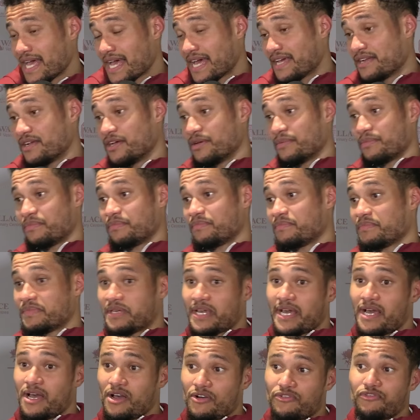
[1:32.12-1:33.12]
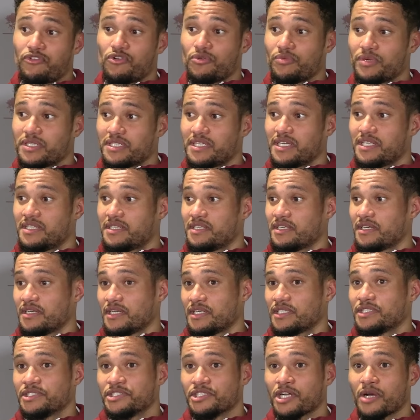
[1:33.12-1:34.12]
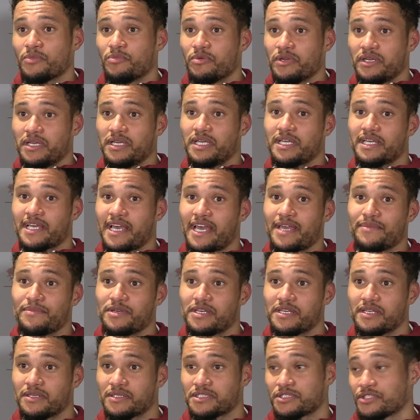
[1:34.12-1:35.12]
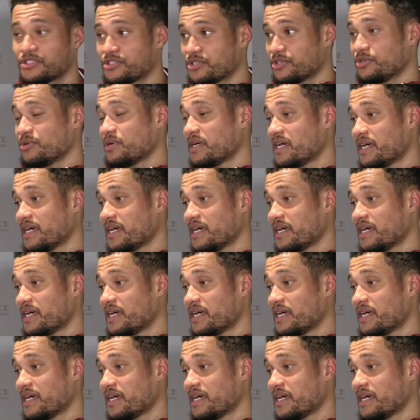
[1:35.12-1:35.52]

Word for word: And um, yeah, I thought we did the job we came here to do.